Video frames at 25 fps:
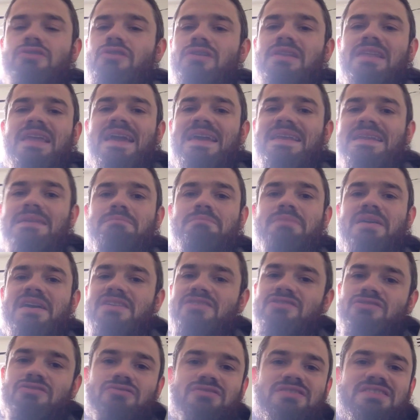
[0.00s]
laying in bed,
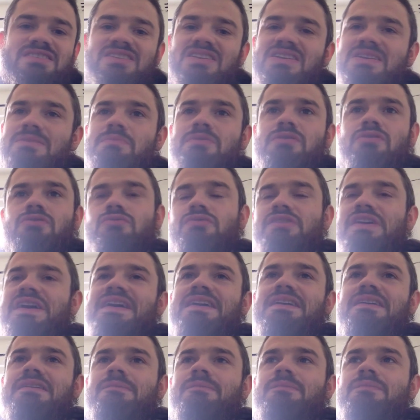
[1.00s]
you're not sleeping all day.